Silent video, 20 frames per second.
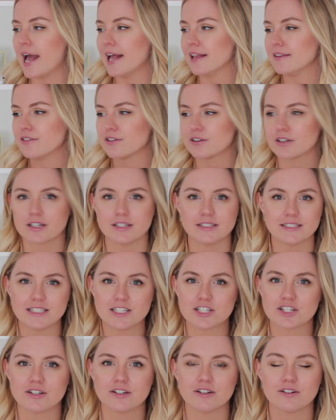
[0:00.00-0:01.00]
and their
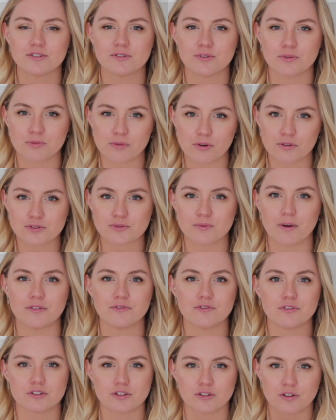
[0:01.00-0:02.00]
conditioner, the rose
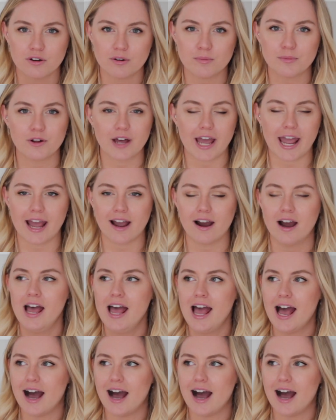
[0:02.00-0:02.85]
one, for normal hair.